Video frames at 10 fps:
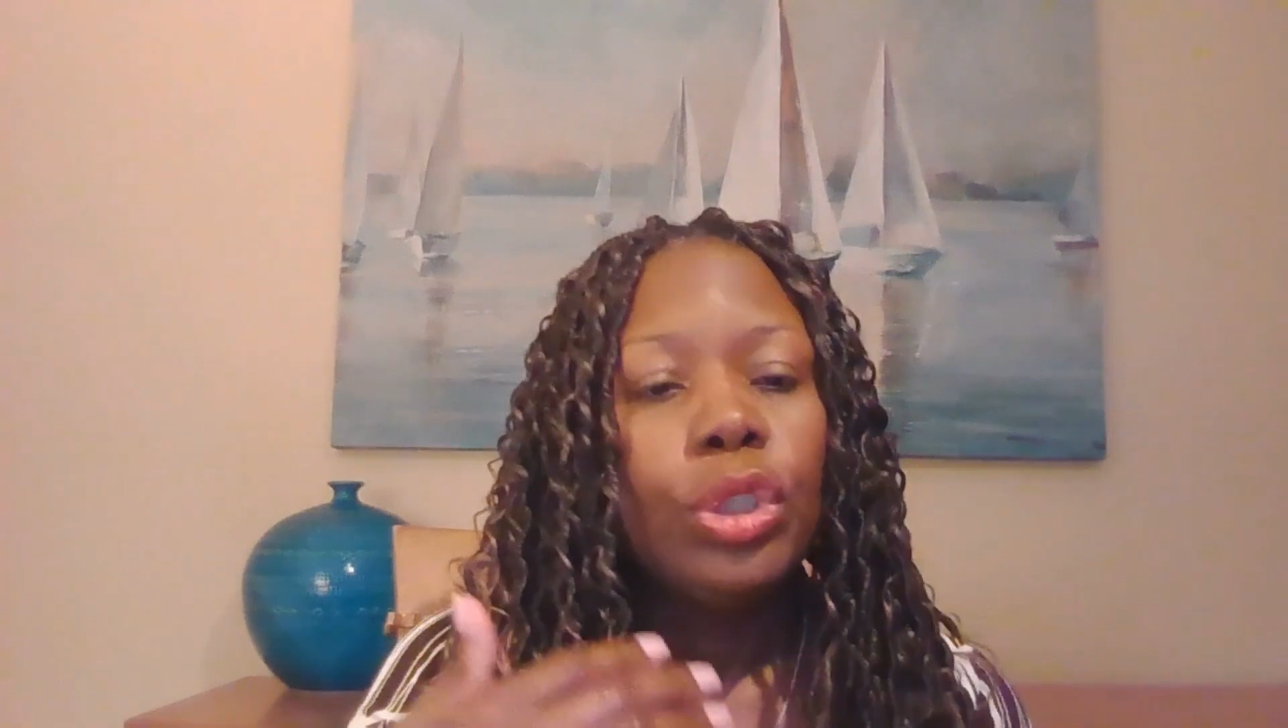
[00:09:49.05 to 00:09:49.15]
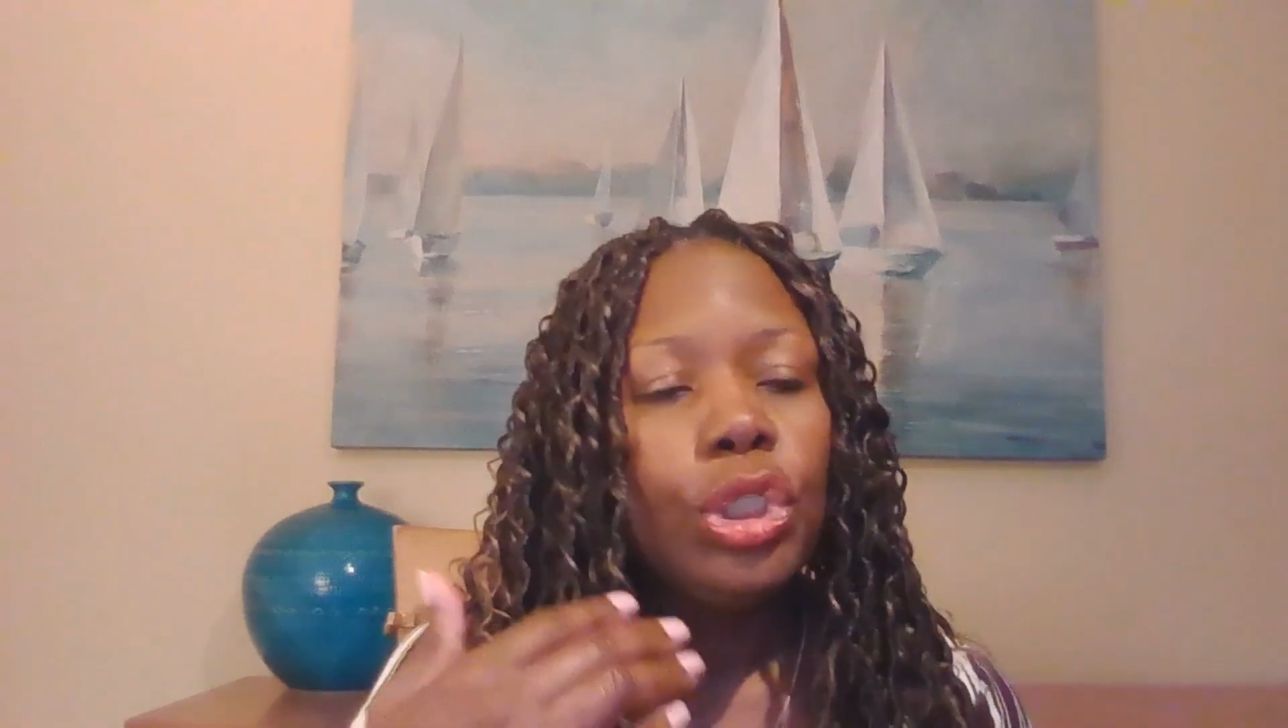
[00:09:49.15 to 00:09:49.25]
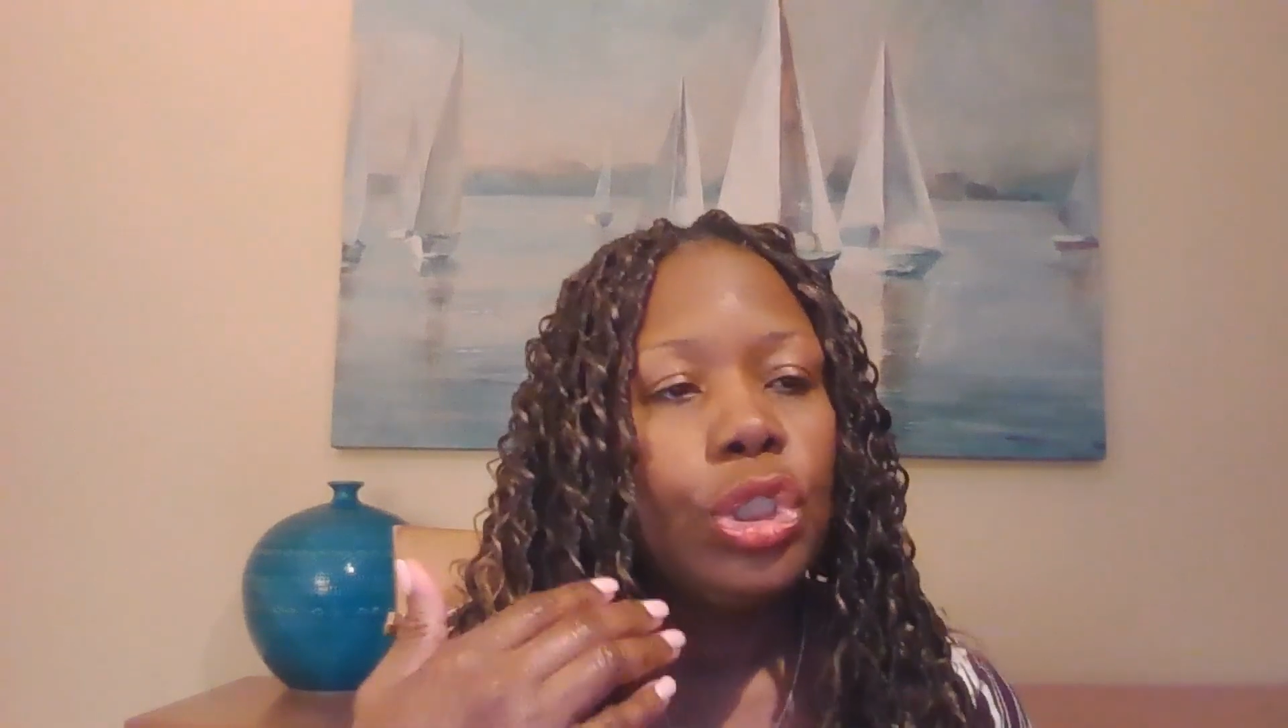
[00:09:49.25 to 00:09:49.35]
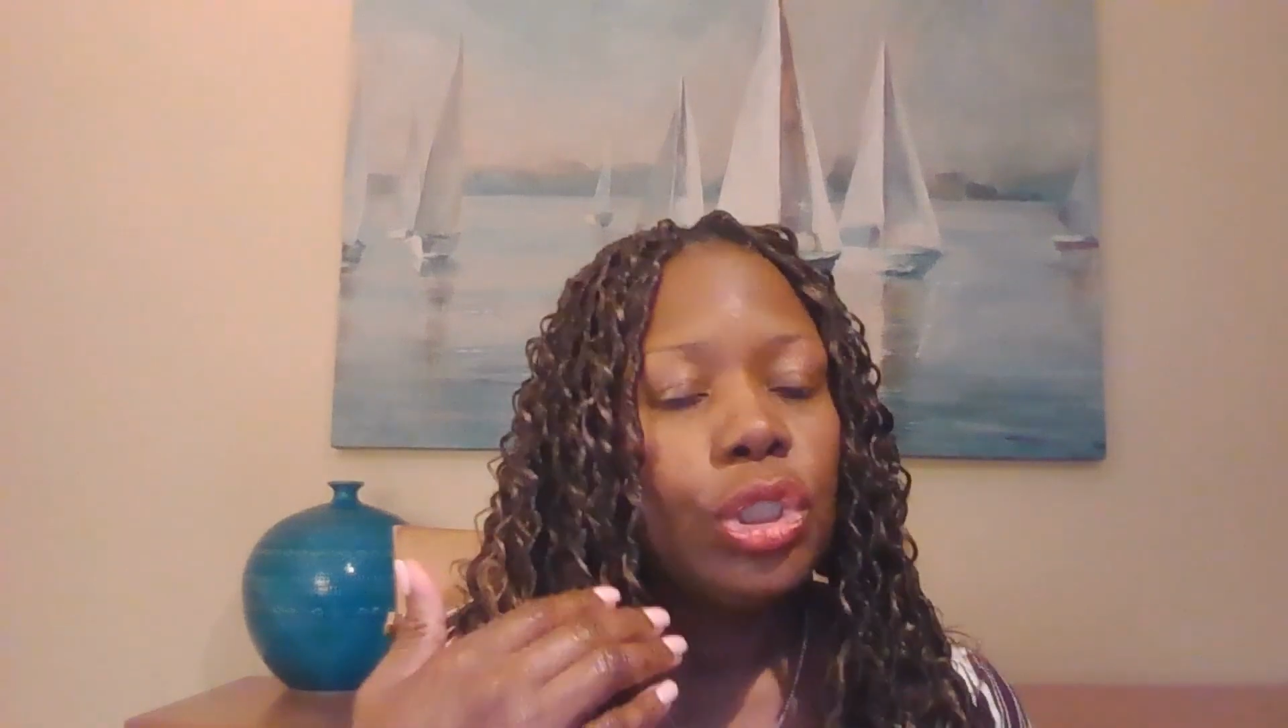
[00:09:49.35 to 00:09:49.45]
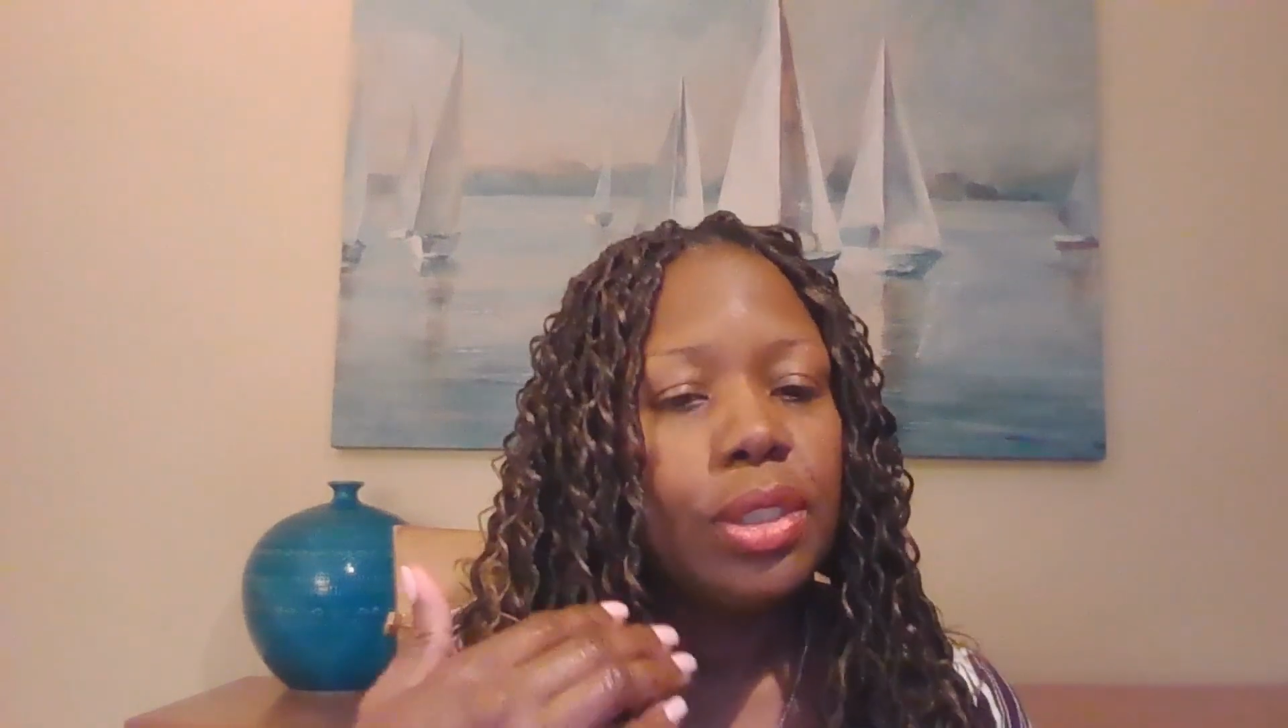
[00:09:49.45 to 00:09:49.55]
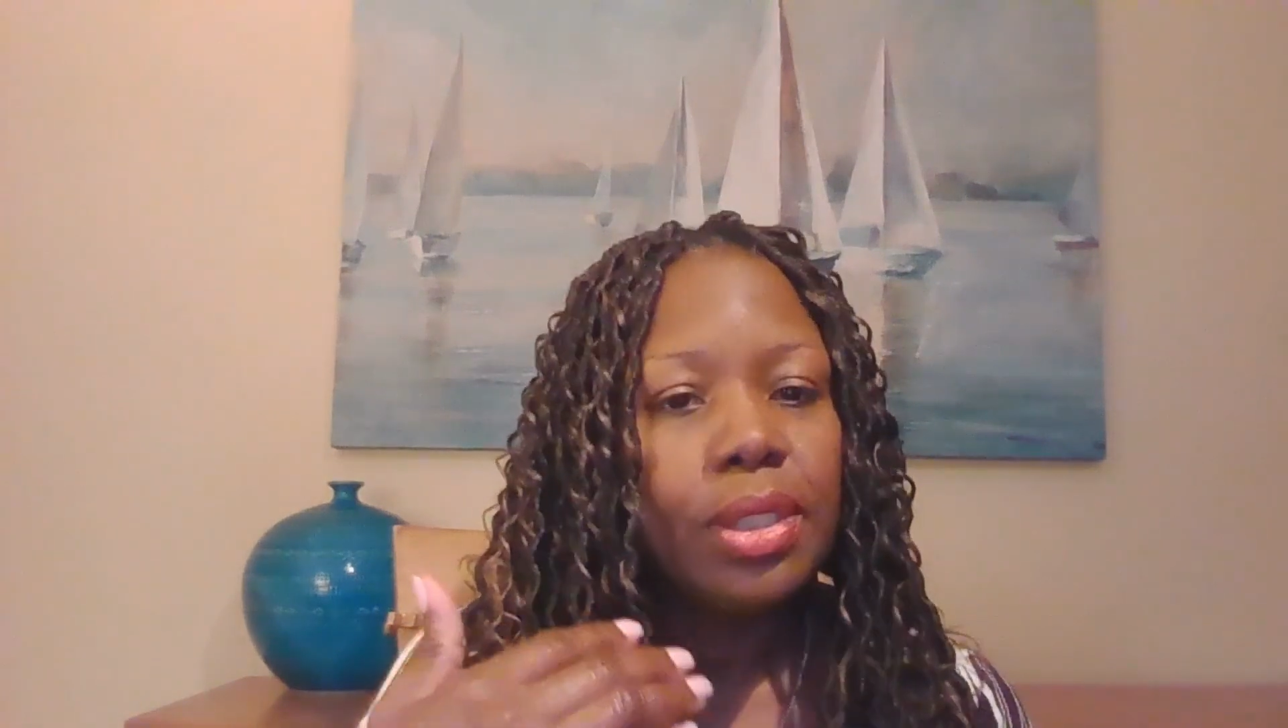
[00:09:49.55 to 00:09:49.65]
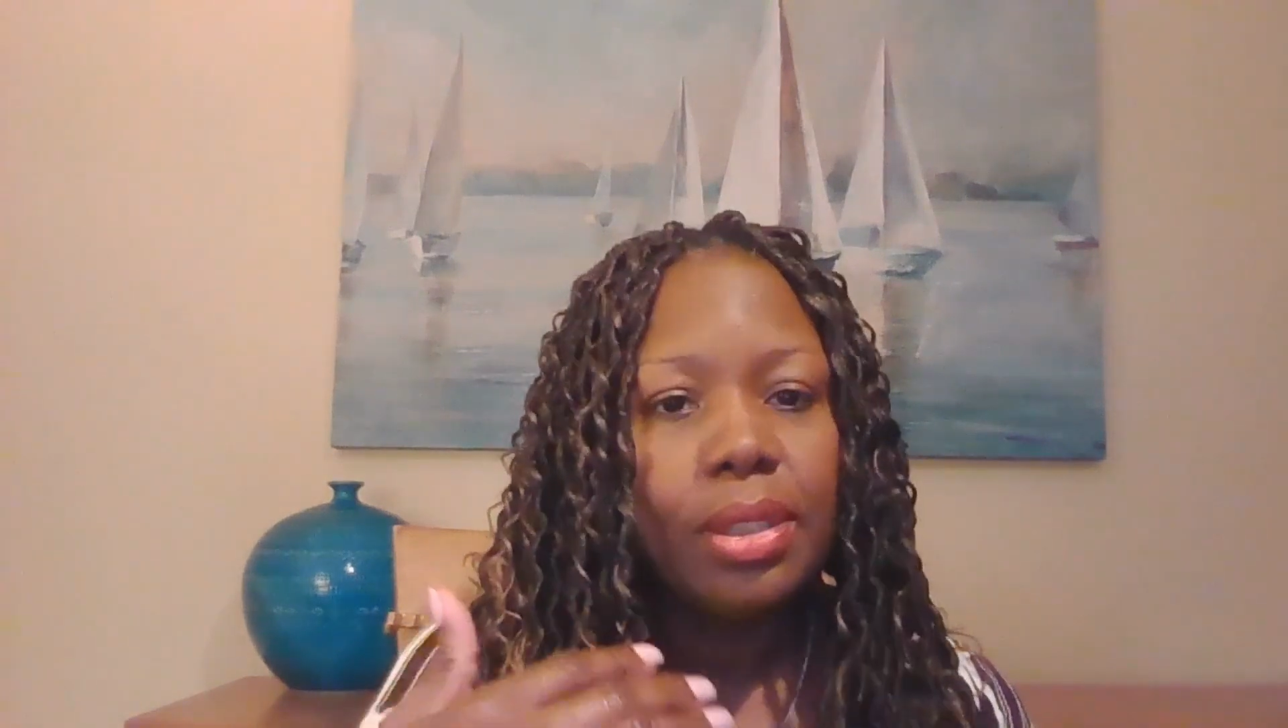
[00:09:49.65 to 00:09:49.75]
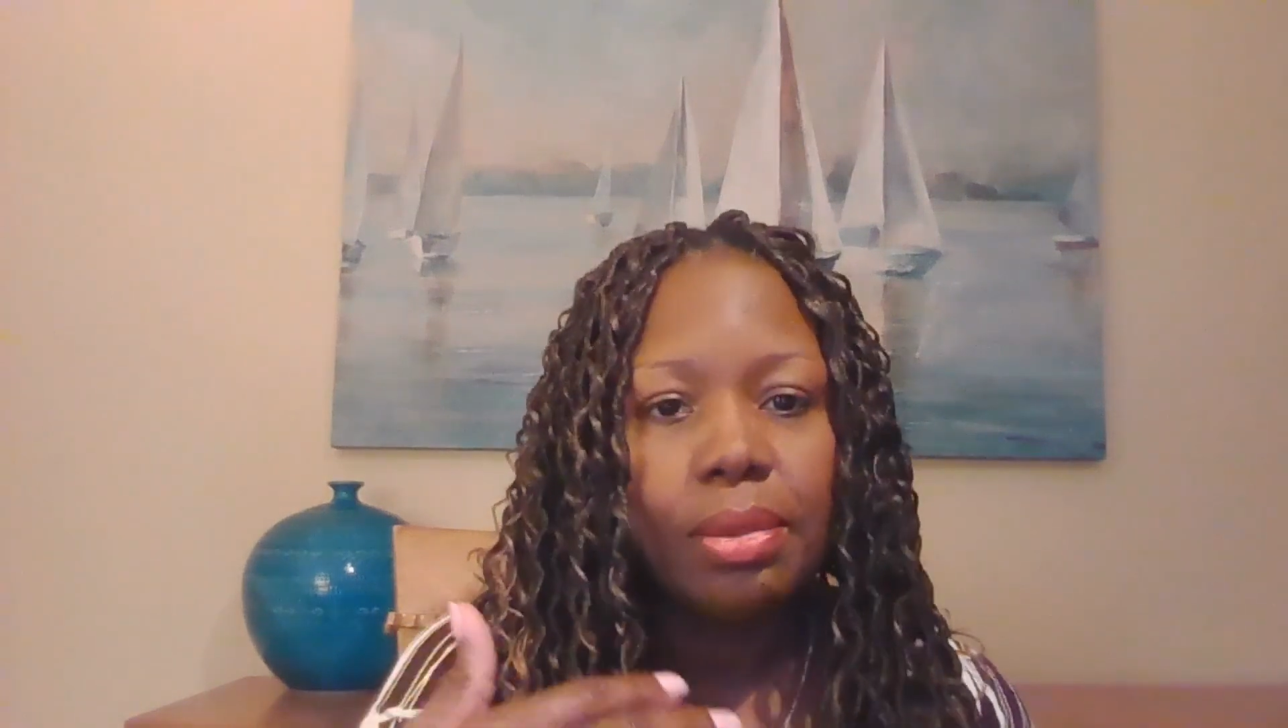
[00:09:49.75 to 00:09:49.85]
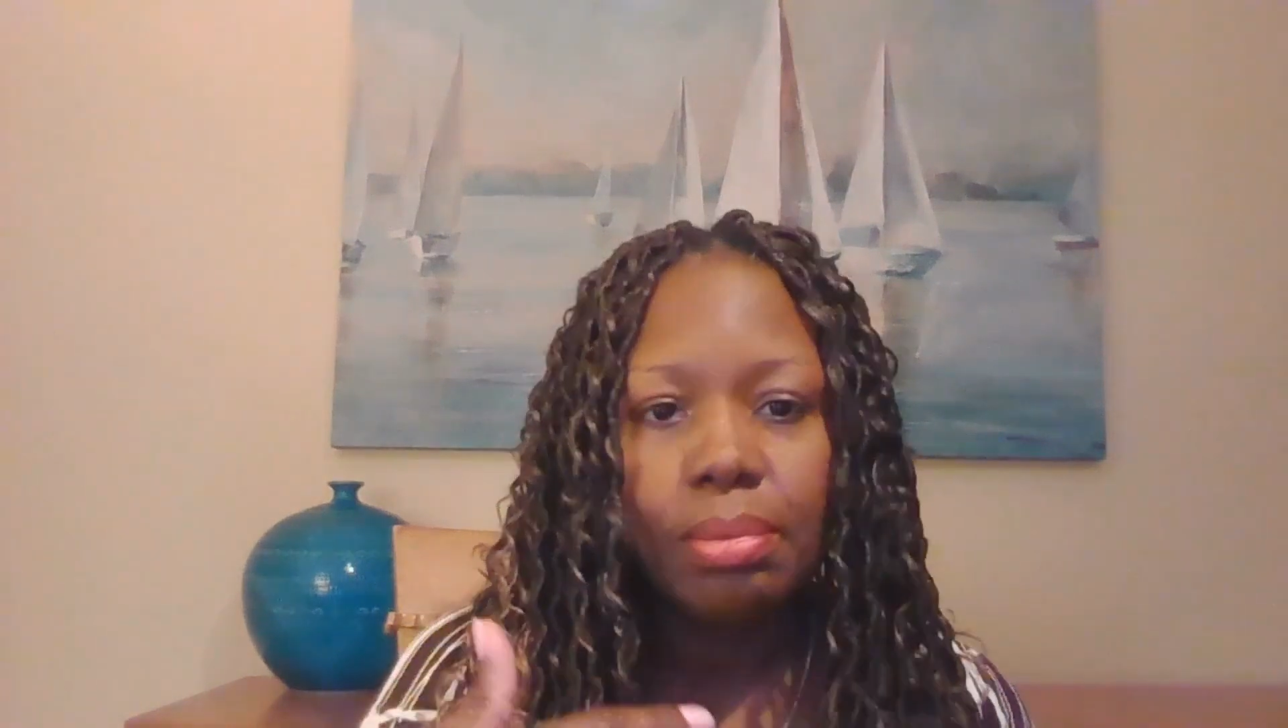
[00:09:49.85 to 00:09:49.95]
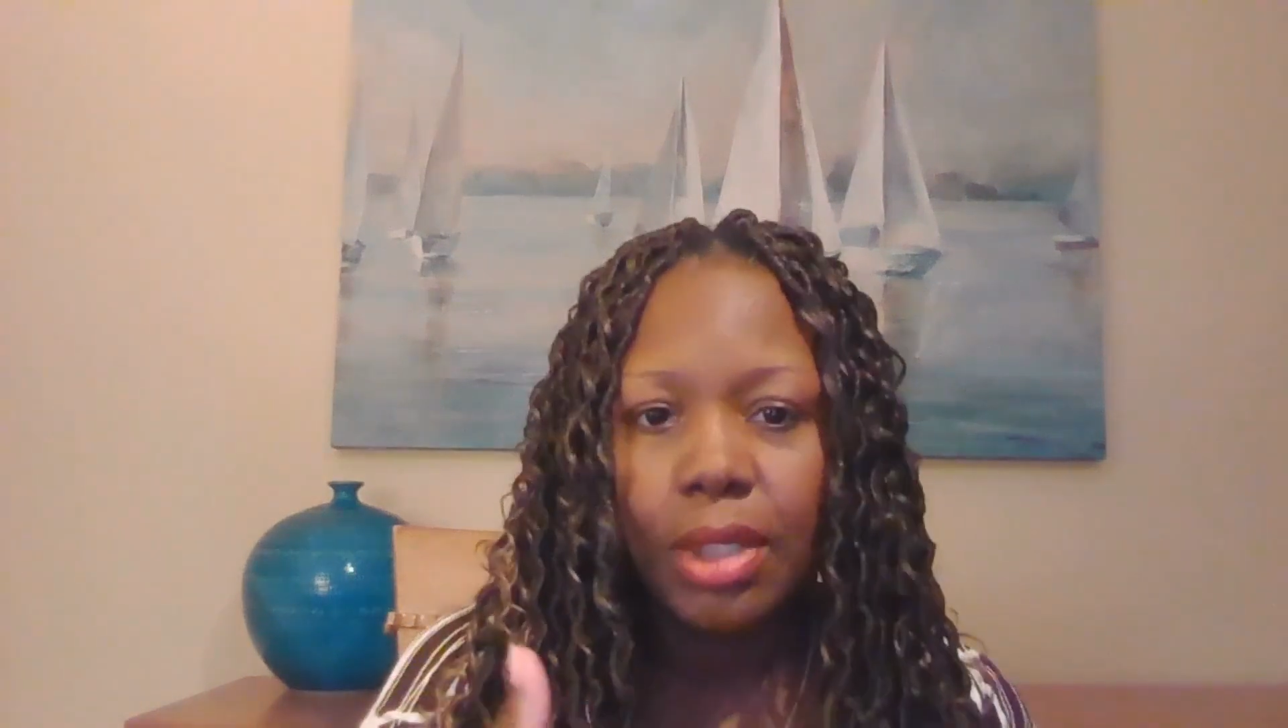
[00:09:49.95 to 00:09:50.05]
she
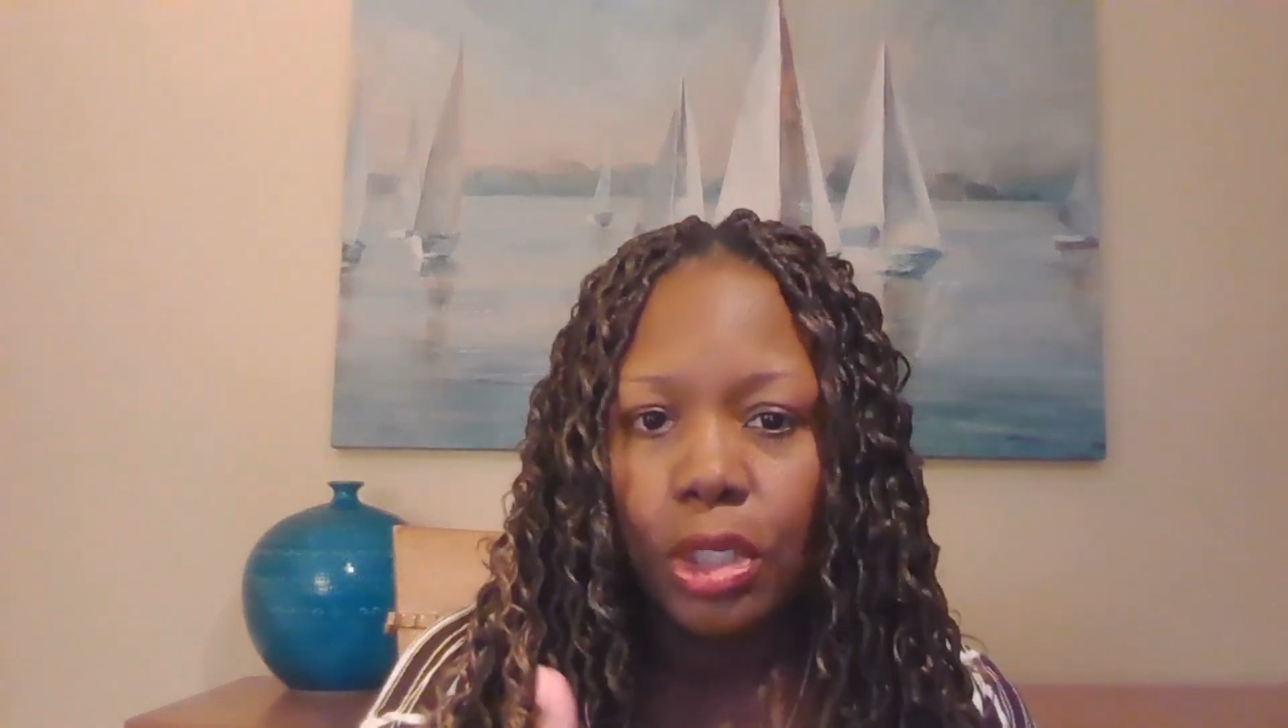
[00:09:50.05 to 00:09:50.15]
just